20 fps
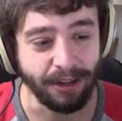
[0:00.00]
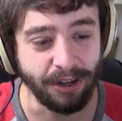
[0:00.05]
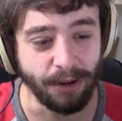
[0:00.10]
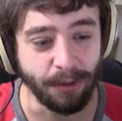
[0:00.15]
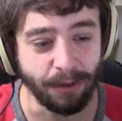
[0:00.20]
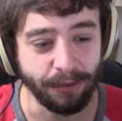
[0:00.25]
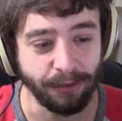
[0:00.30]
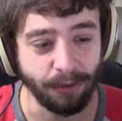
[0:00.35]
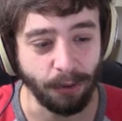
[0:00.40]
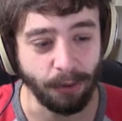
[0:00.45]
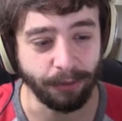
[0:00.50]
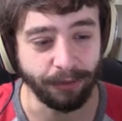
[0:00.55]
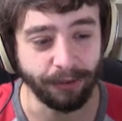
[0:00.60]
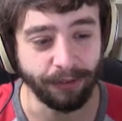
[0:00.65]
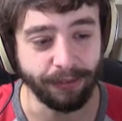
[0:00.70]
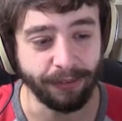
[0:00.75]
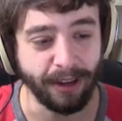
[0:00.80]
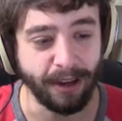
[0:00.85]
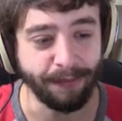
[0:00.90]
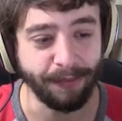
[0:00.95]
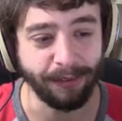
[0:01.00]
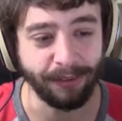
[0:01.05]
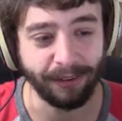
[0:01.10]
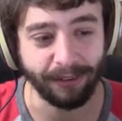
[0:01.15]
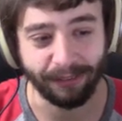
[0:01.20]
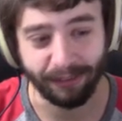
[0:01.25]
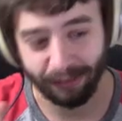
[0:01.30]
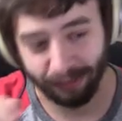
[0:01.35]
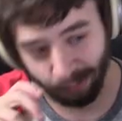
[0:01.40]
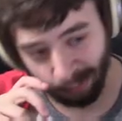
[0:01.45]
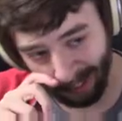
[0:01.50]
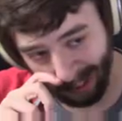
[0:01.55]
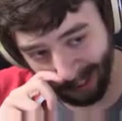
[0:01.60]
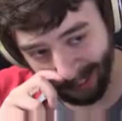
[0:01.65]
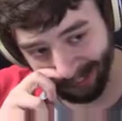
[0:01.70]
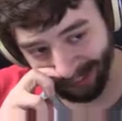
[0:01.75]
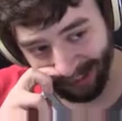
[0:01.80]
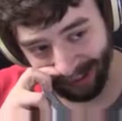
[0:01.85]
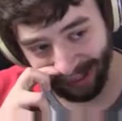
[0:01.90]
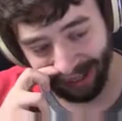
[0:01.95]
newest oldest stuff. As you can see, this is where I
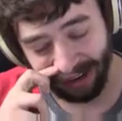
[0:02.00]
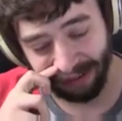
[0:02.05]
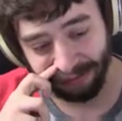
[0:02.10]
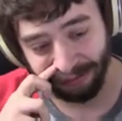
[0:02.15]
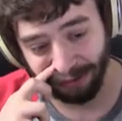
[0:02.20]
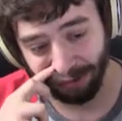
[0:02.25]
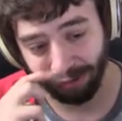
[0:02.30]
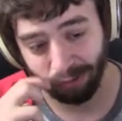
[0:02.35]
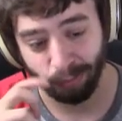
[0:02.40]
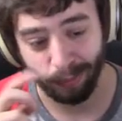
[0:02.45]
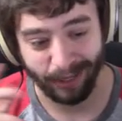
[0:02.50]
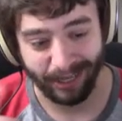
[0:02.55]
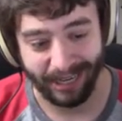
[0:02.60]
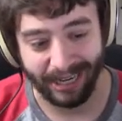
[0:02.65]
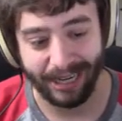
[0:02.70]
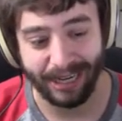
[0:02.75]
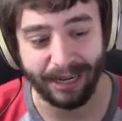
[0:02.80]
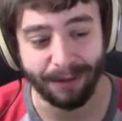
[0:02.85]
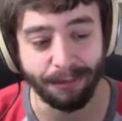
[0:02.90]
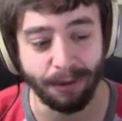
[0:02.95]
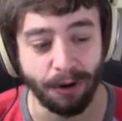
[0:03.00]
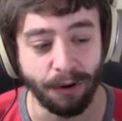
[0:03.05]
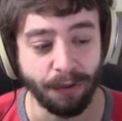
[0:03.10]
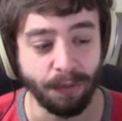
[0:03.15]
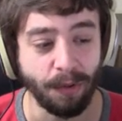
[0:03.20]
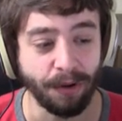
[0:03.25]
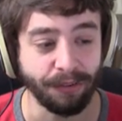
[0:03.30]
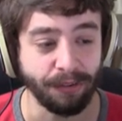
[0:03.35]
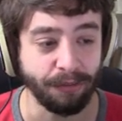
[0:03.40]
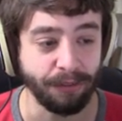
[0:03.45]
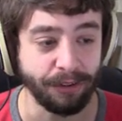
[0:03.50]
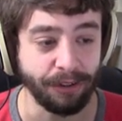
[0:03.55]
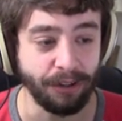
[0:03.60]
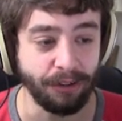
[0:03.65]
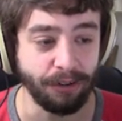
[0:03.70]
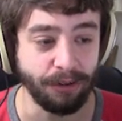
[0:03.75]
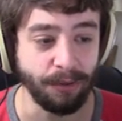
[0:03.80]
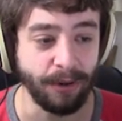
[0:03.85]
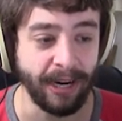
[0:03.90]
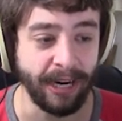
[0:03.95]
was like in full swing indie mode, wasn't really
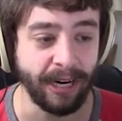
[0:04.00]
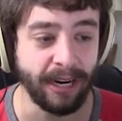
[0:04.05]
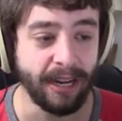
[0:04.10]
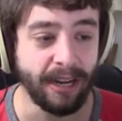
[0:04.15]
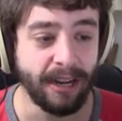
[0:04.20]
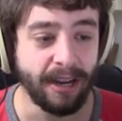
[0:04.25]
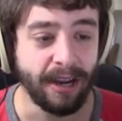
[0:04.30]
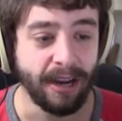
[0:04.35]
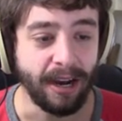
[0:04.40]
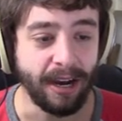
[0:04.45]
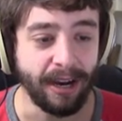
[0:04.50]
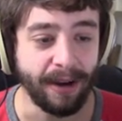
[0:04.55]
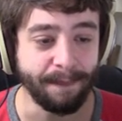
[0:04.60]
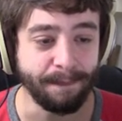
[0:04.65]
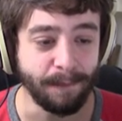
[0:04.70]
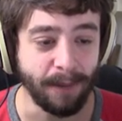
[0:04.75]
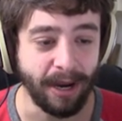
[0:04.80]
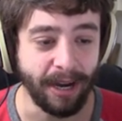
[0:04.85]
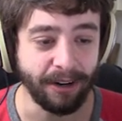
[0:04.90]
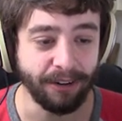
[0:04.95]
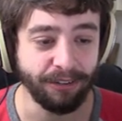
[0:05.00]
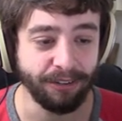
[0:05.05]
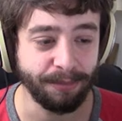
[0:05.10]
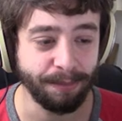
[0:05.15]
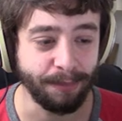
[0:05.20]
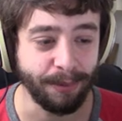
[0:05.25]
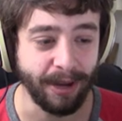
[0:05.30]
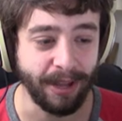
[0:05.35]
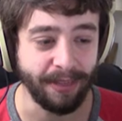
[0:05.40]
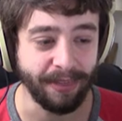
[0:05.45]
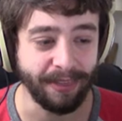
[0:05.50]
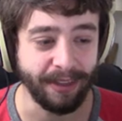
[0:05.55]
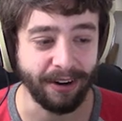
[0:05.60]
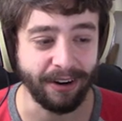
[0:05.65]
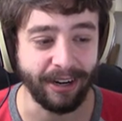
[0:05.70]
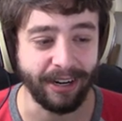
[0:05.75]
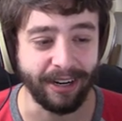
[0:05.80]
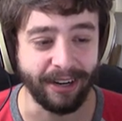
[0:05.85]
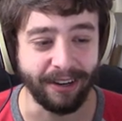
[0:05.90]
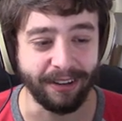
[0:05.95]
doing uh, much, but there
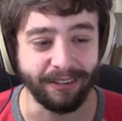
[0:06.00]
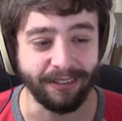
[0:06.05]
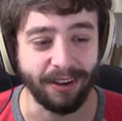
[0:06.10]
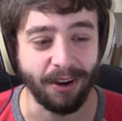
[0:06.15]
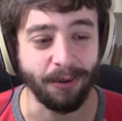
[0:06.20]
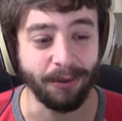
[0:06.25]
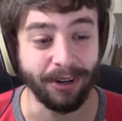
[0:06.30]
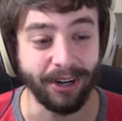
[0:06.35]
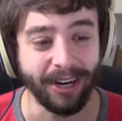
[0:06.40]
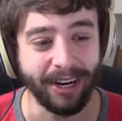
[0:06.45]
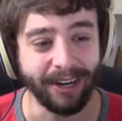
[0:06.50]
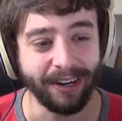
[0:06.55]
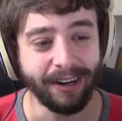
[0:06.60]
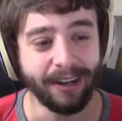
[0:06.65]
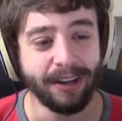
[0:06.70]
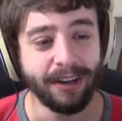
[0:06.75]
is, oh god.